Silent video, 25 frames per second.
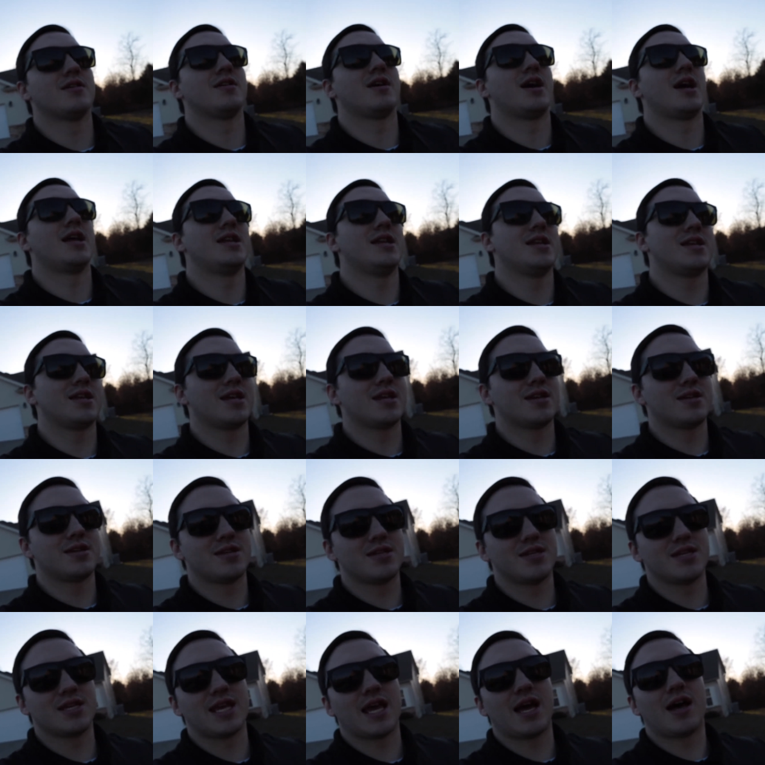I didn't get to
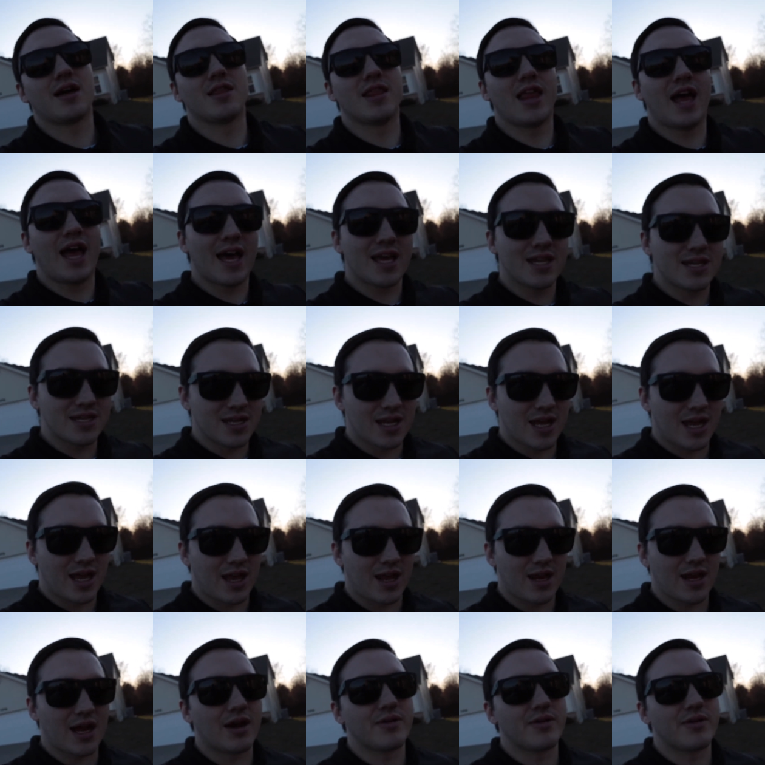see Cal last night.